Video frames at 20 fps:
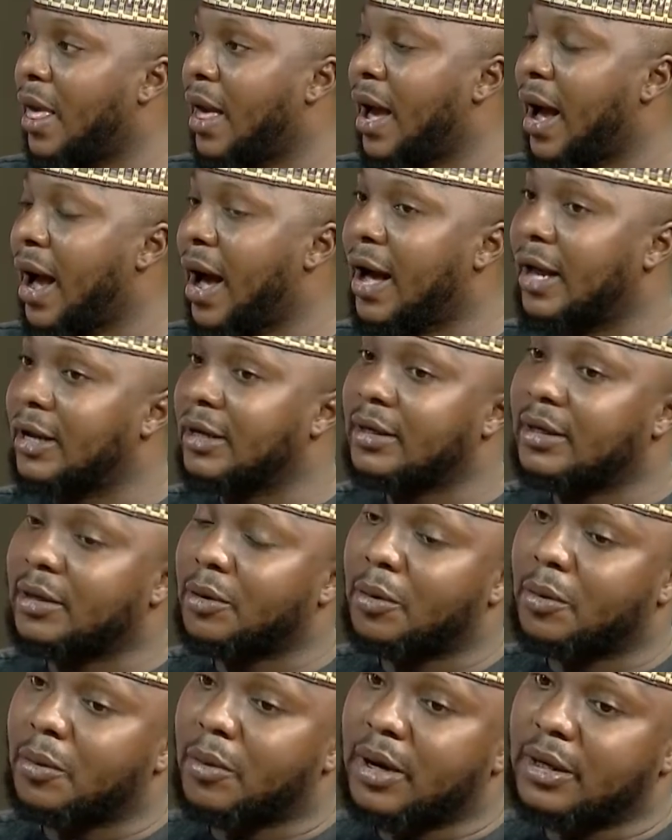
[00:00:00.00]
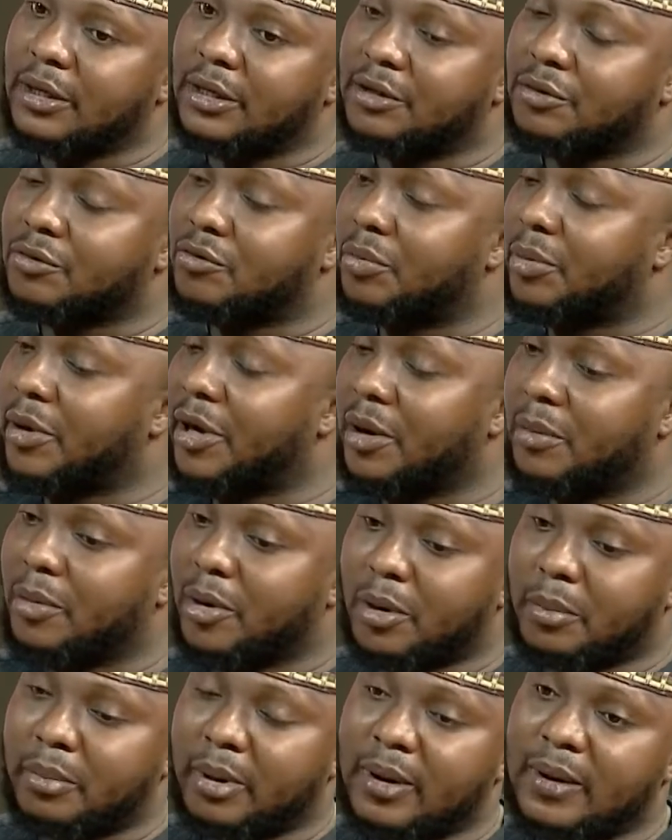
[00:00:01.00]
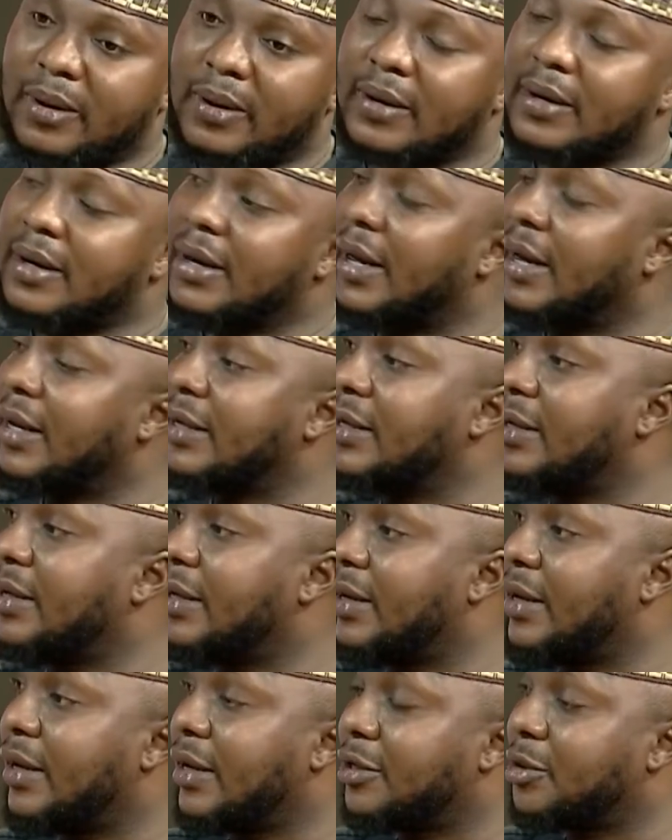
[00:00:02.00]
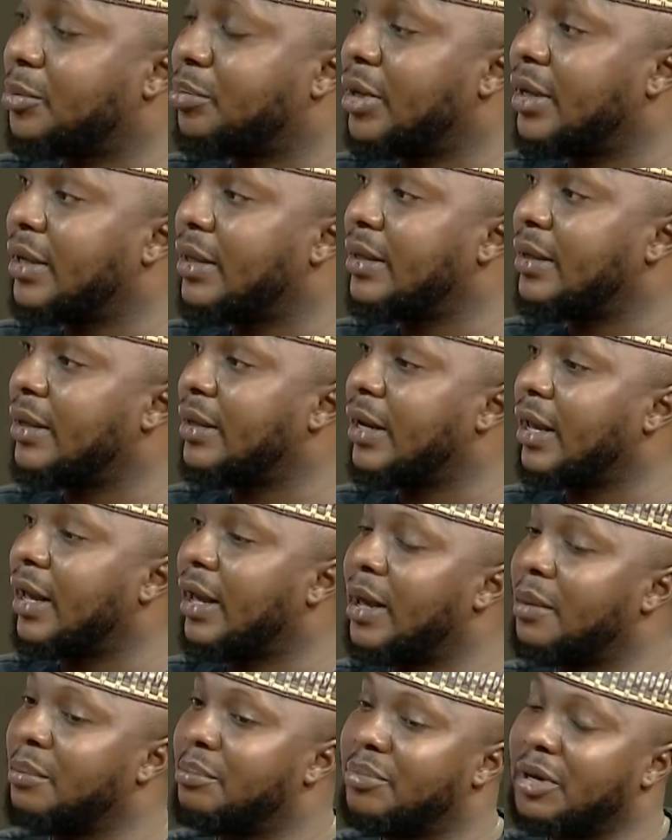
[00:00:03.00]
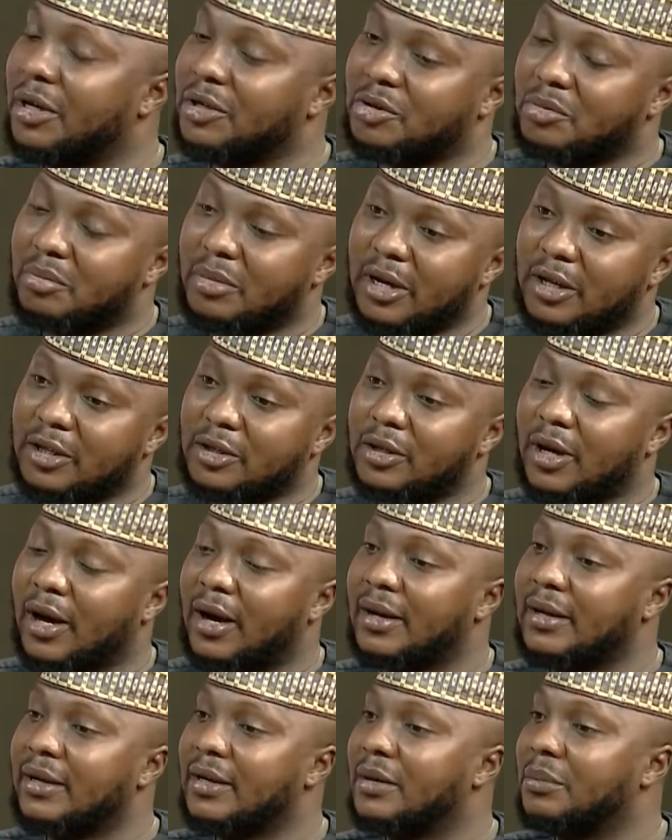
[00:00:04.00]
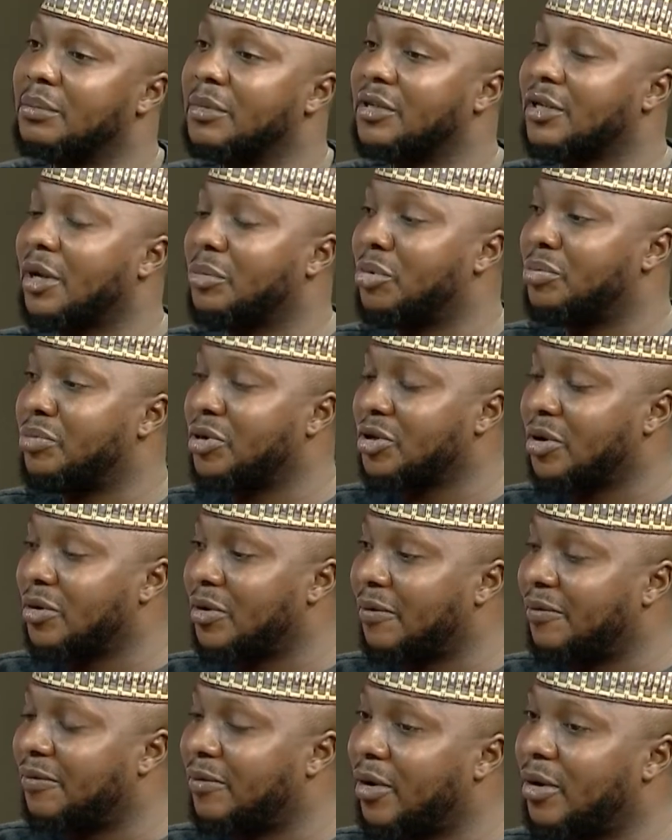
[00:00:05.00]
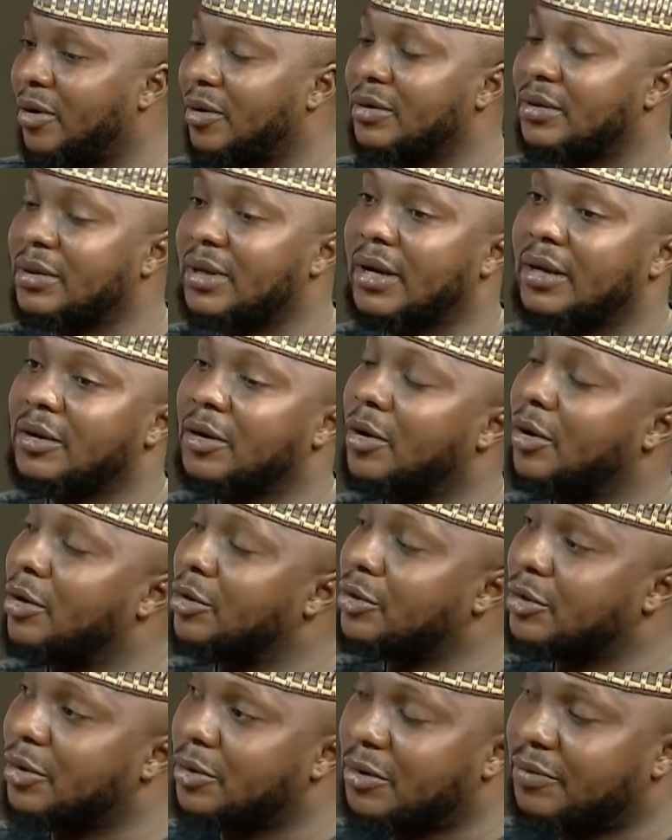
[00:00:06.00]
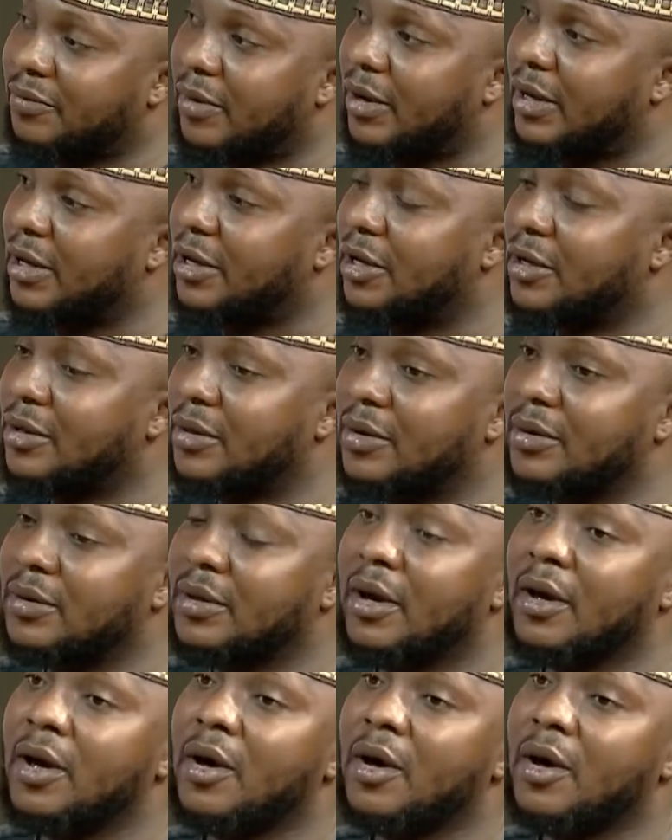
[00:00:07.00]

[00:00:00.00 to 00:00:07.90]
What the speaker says: and when this group came up that there's been embezzlement and misappropriation of funds and all sorts of allegations,